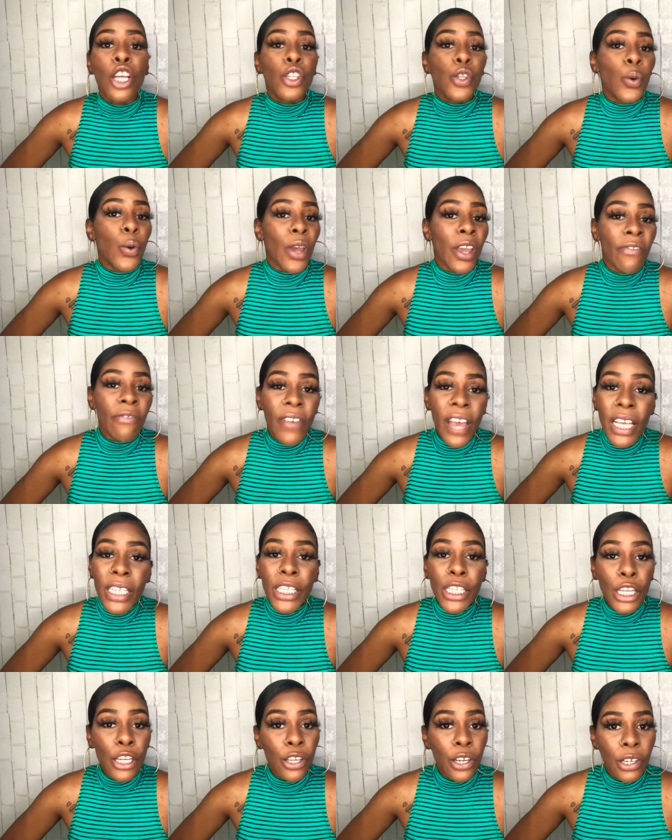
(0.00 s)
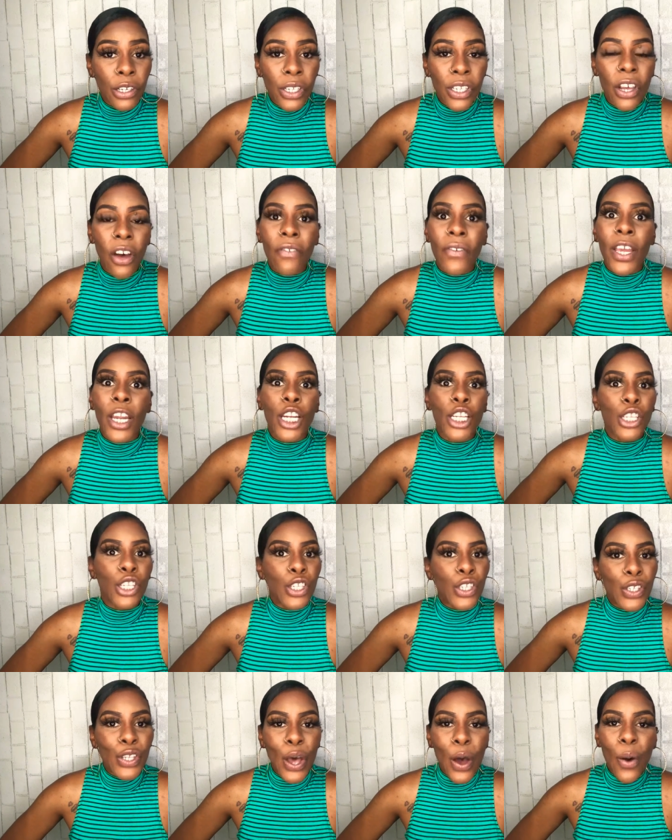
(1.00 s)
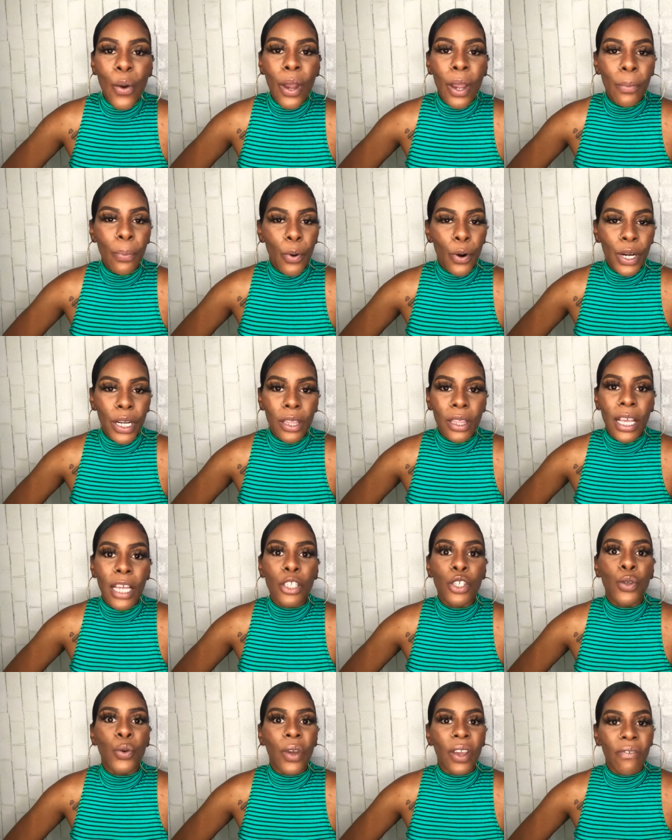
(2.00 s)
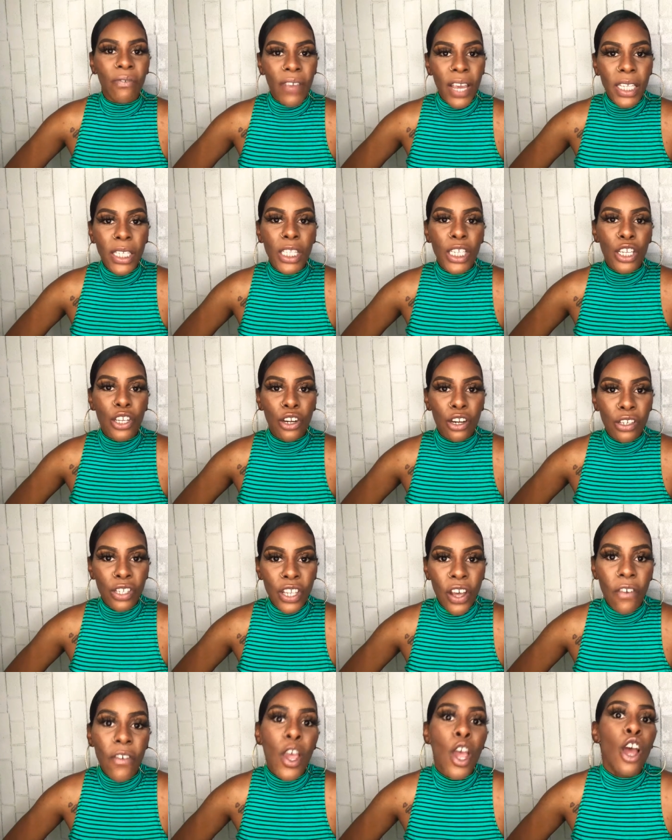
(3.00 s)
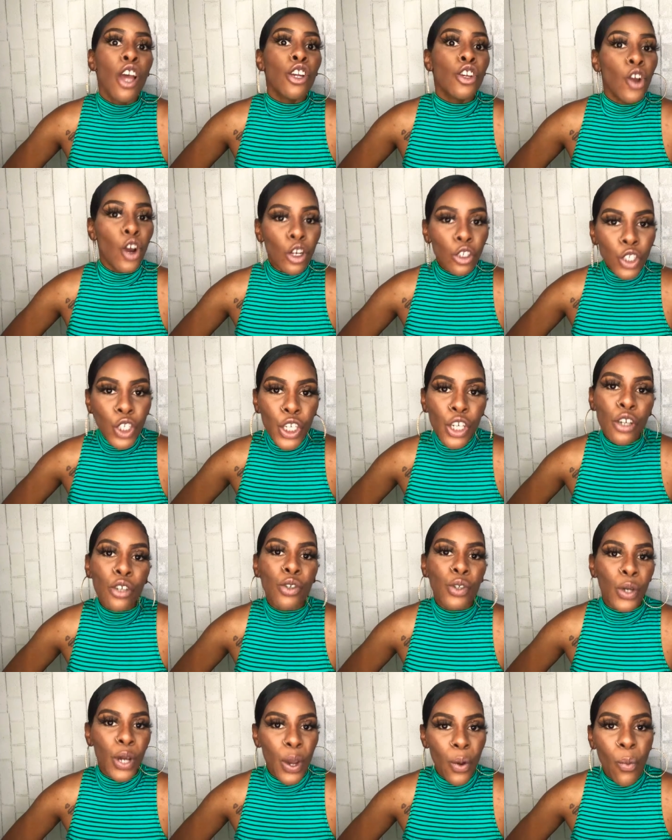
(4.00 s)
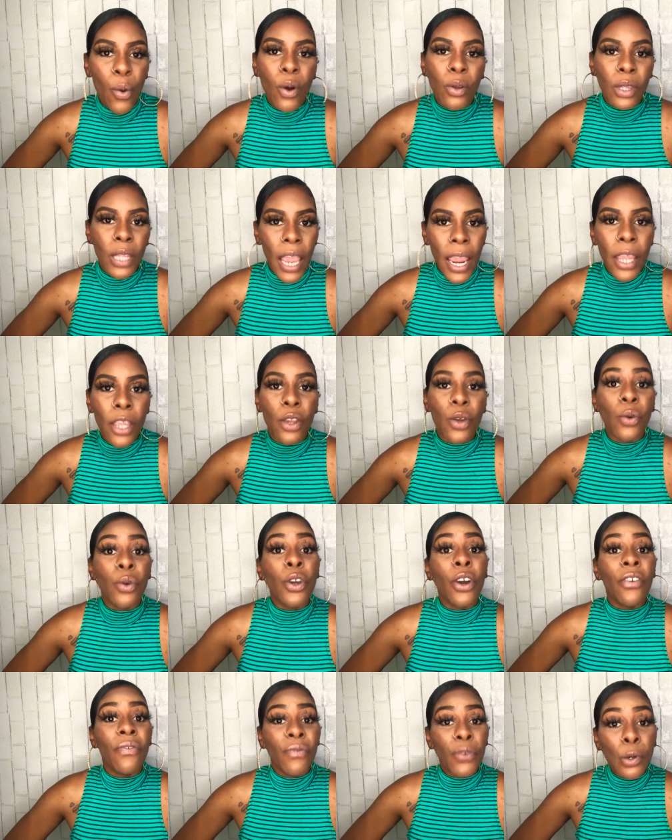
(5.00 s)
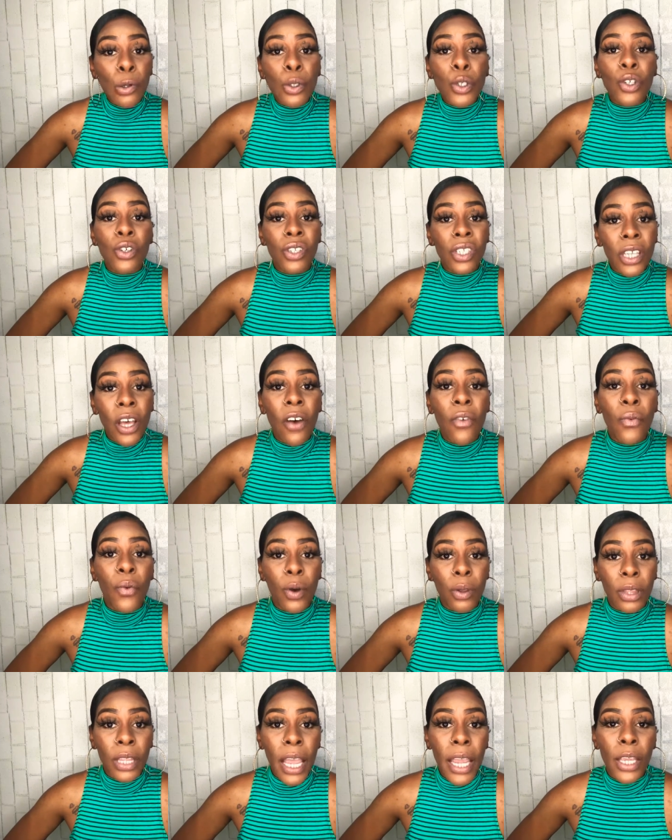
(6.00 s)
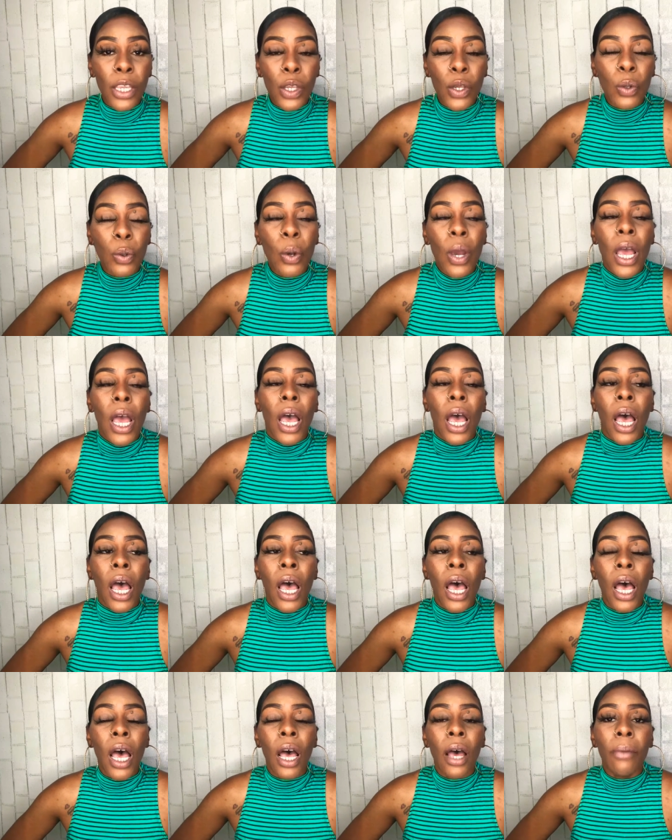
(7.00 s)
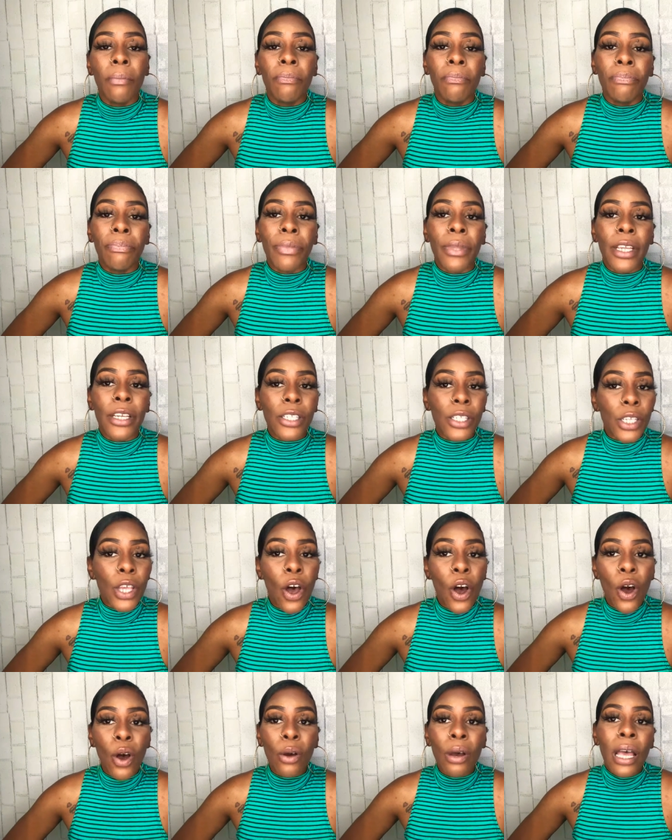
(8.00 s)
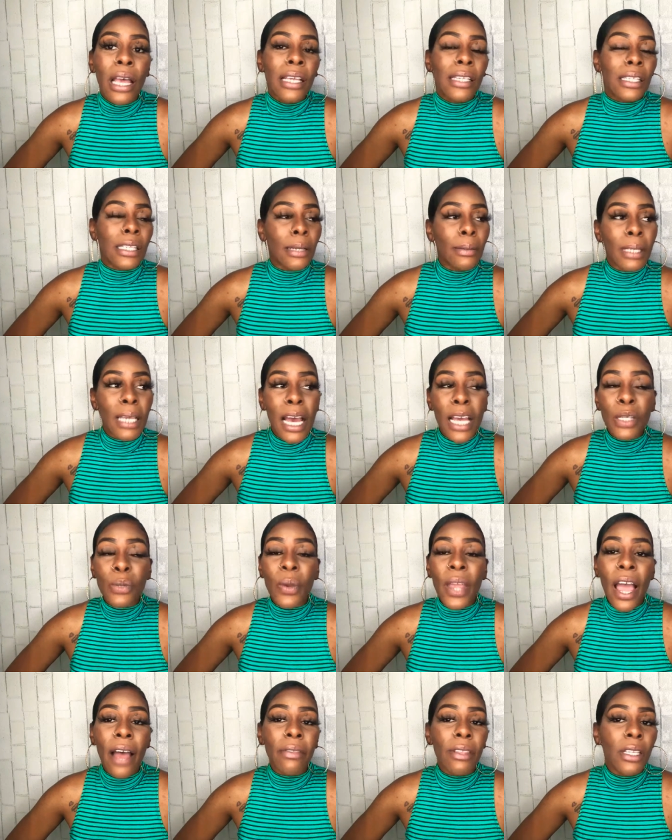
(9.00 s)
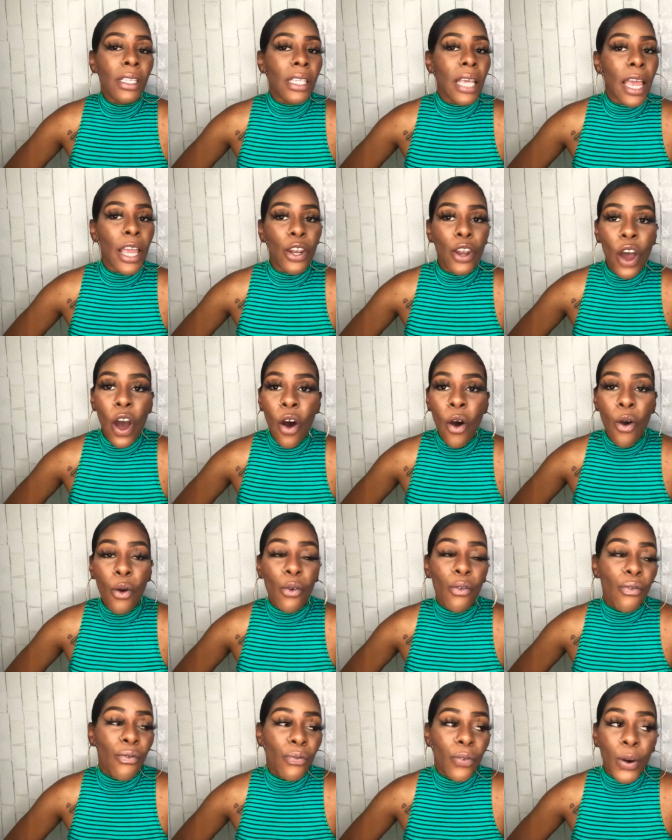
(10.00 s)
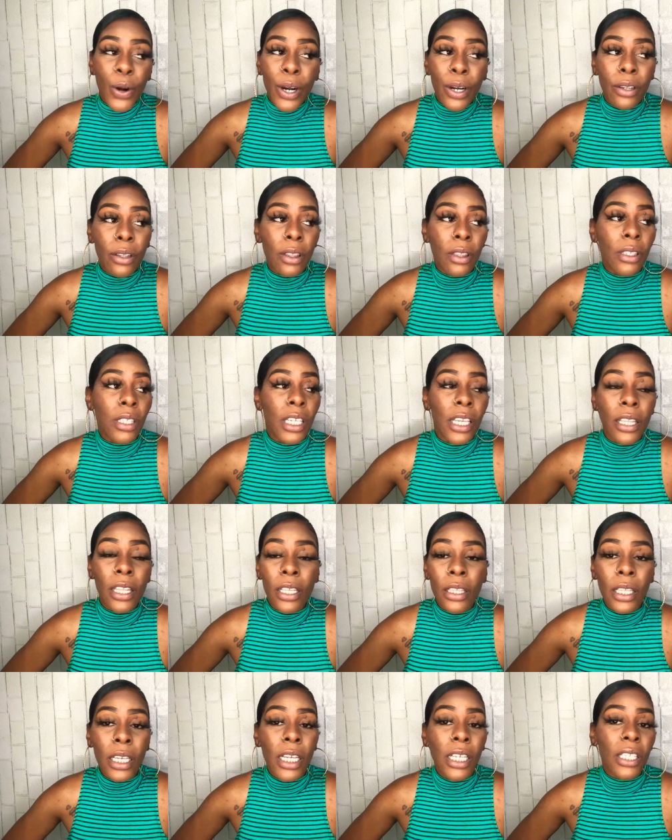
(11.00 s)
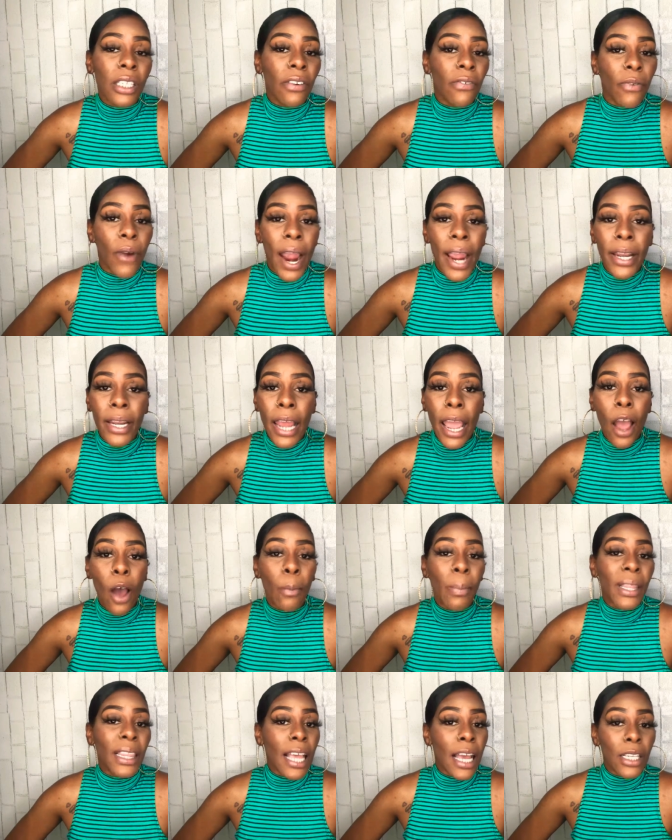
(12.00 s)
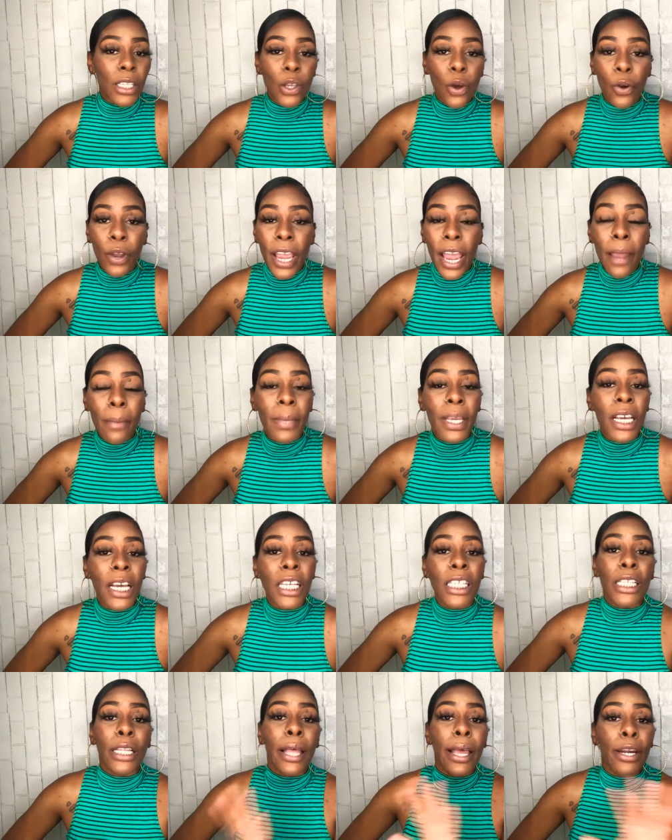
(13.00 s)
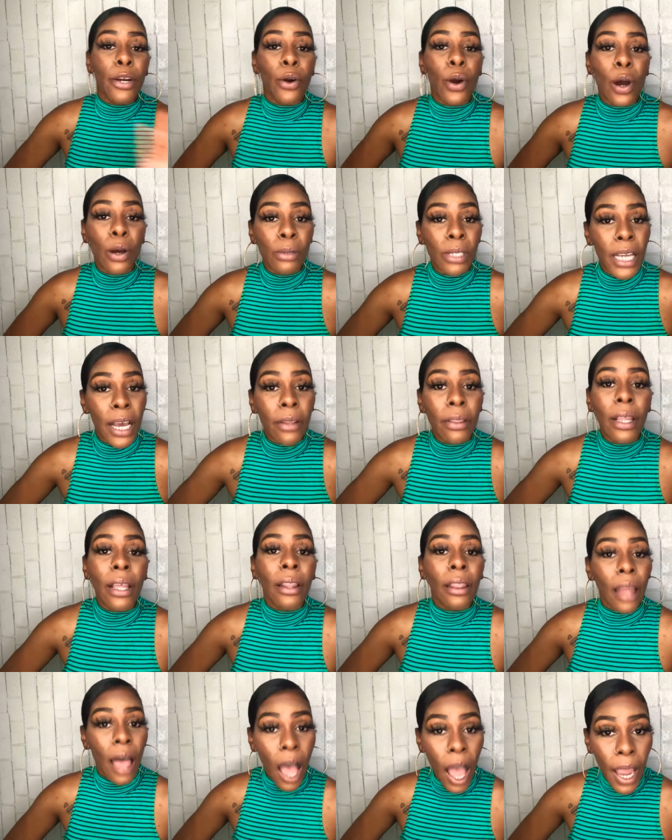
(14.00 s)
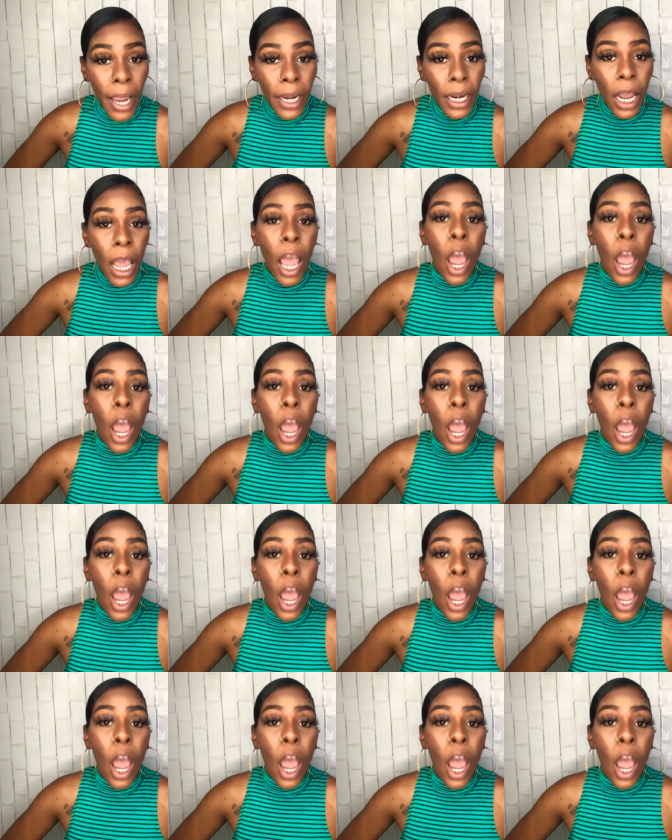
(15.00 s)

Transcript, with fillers: to invest in yourself it is so important that you invest in yourself your children will thank you your future self will thank you um so sometimes we have to say no for to the things of right now but that's okay because later on down the line